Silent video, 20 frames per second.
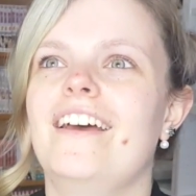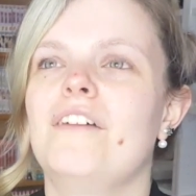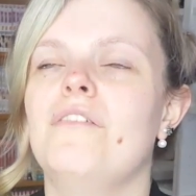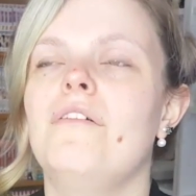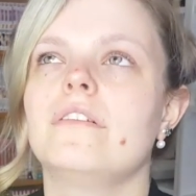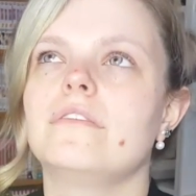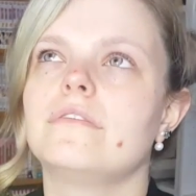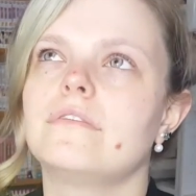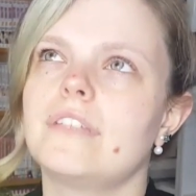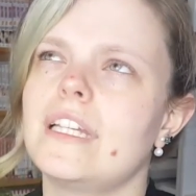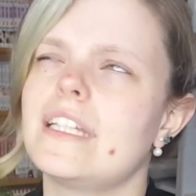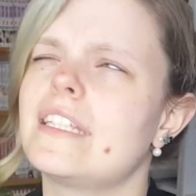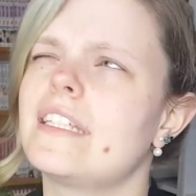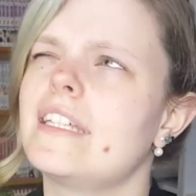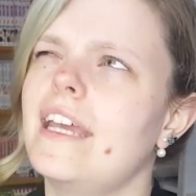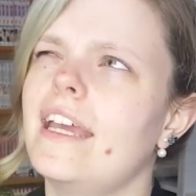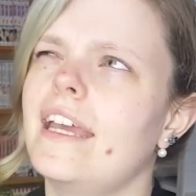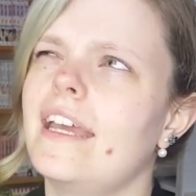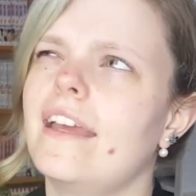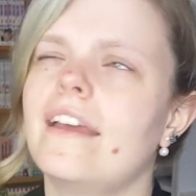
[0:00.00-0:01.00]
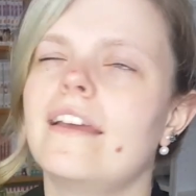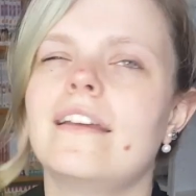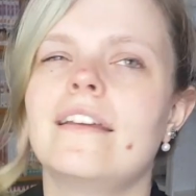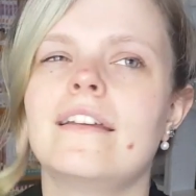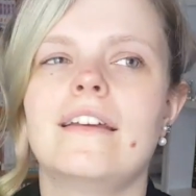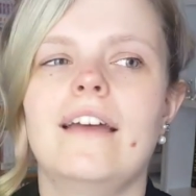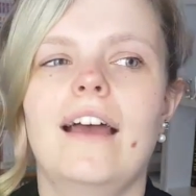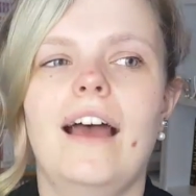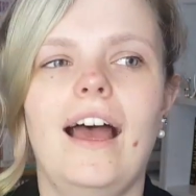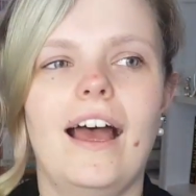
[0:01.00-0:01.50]
well this year,
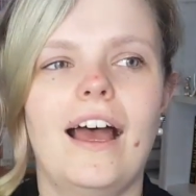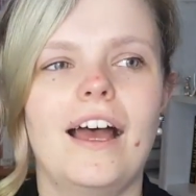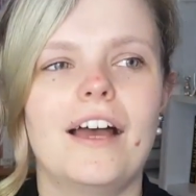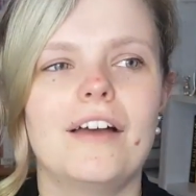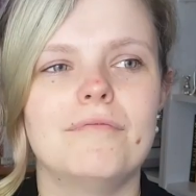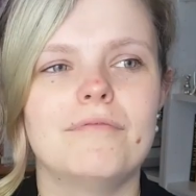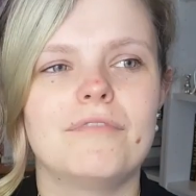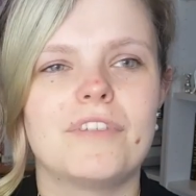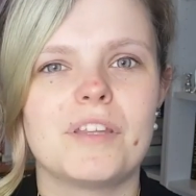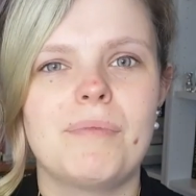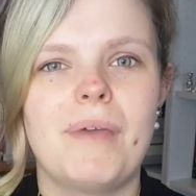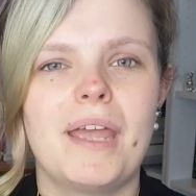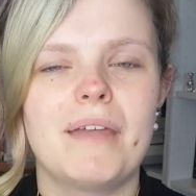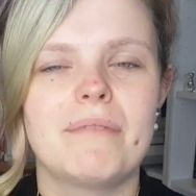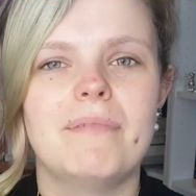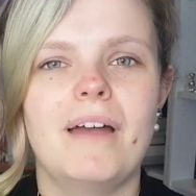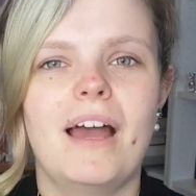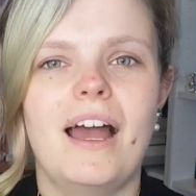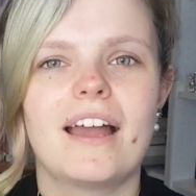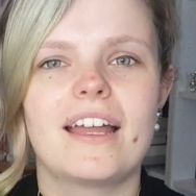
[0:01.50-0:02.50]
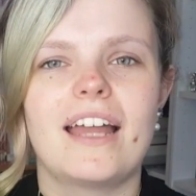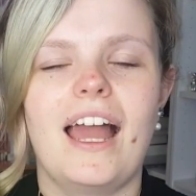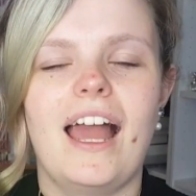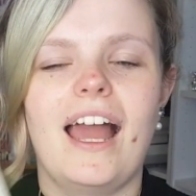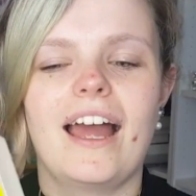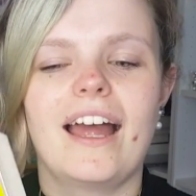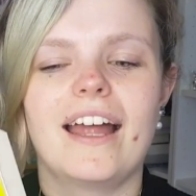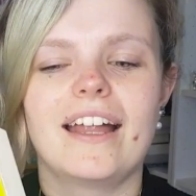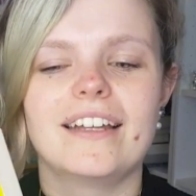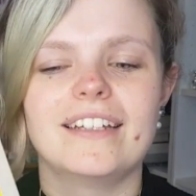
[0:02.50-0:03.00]
for the paperback,
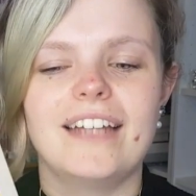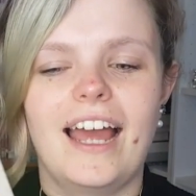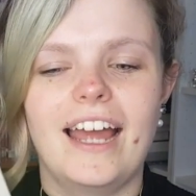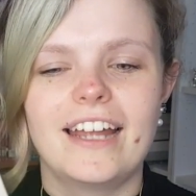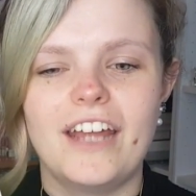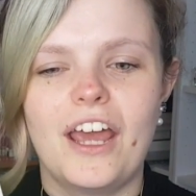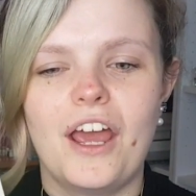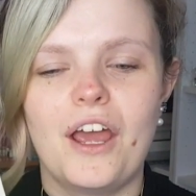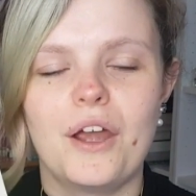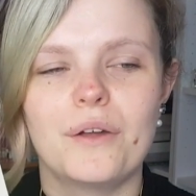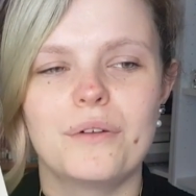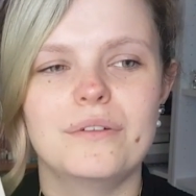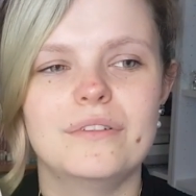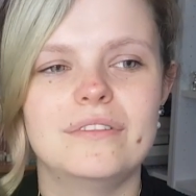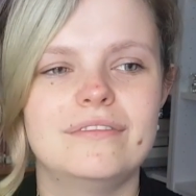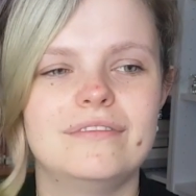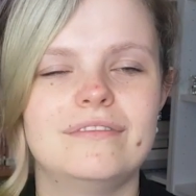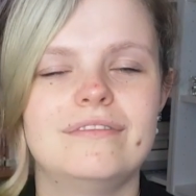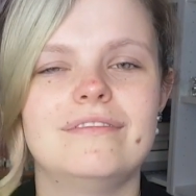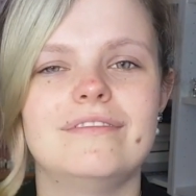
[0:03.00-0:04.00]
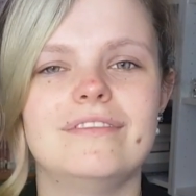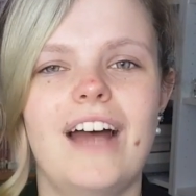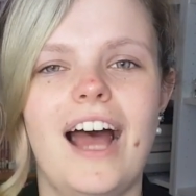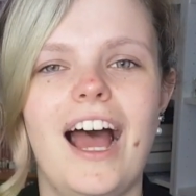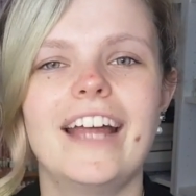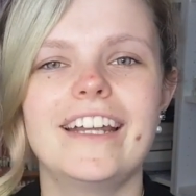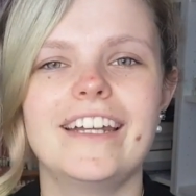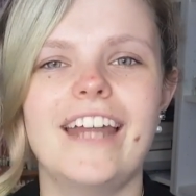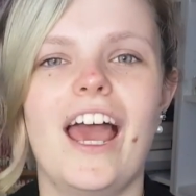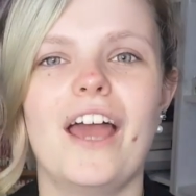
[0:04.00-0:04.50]
and I know,
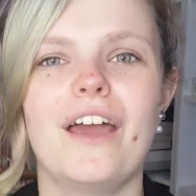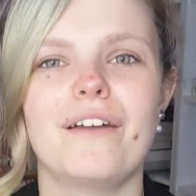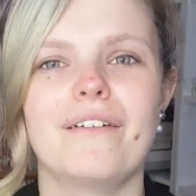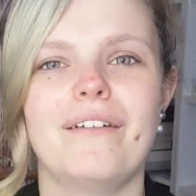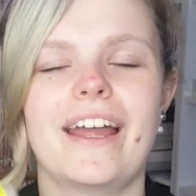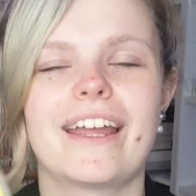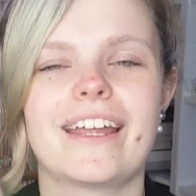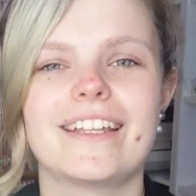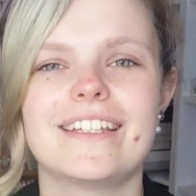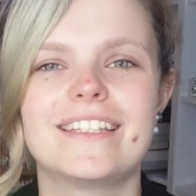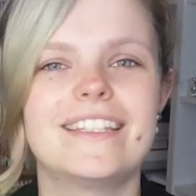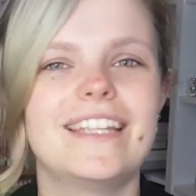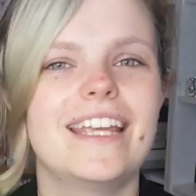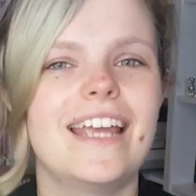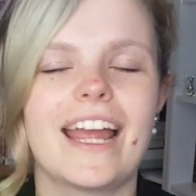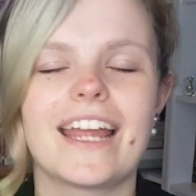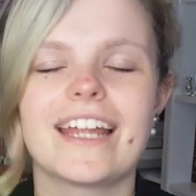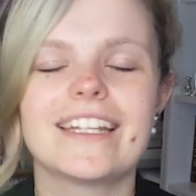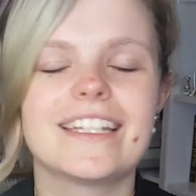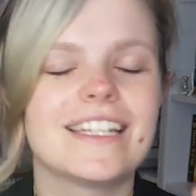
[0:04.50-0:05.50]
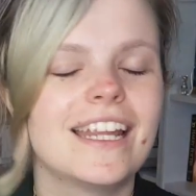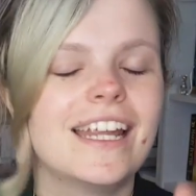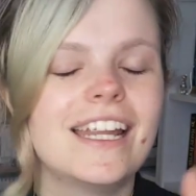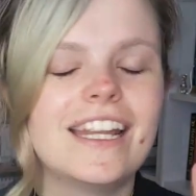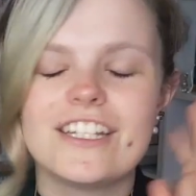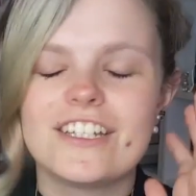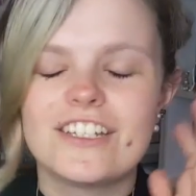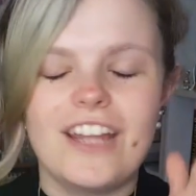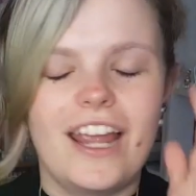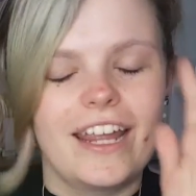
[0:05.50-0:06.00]
I
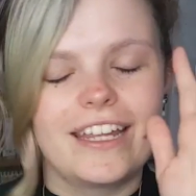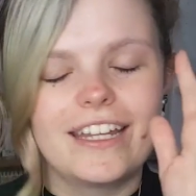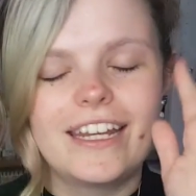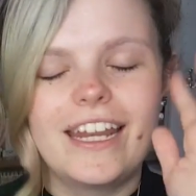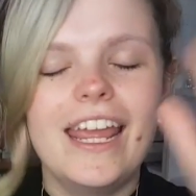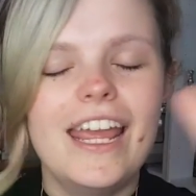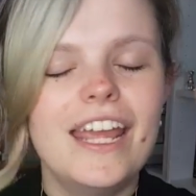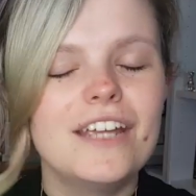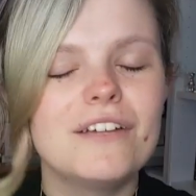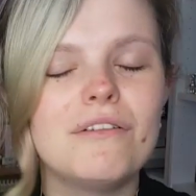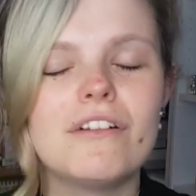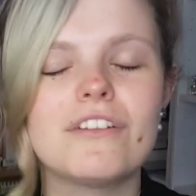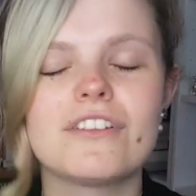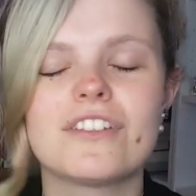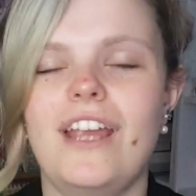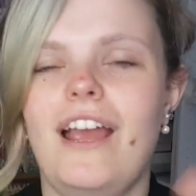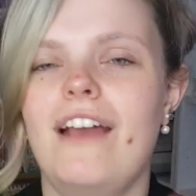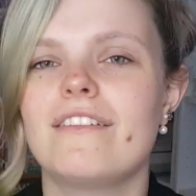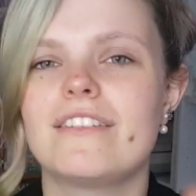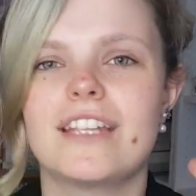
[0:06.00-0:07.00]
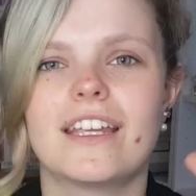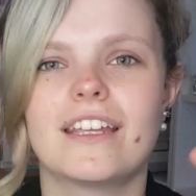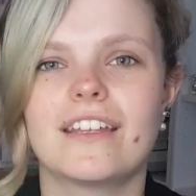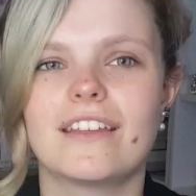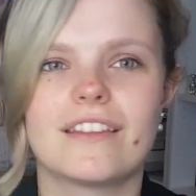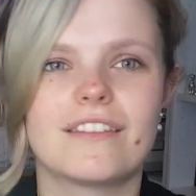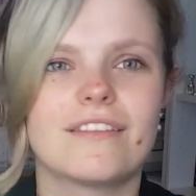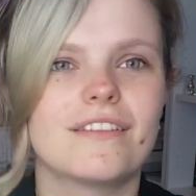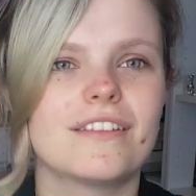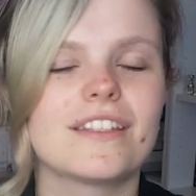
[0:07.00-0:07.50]
can hear you all
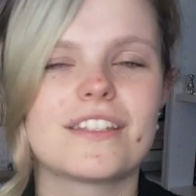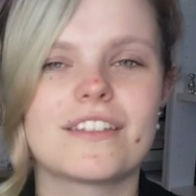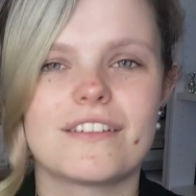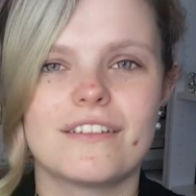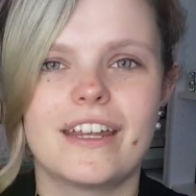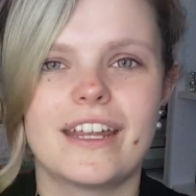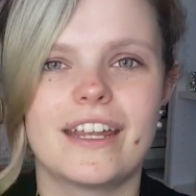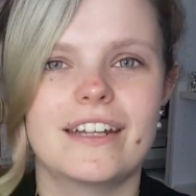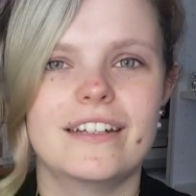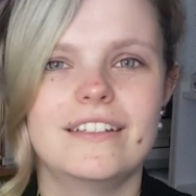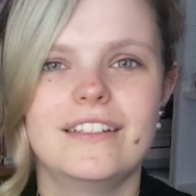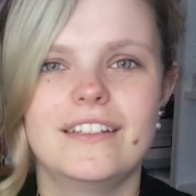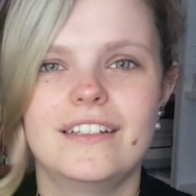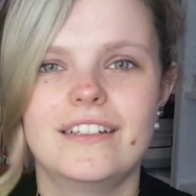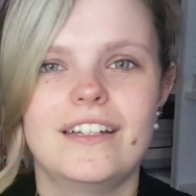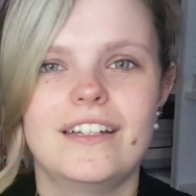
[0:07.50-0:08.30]
shouting through the screen,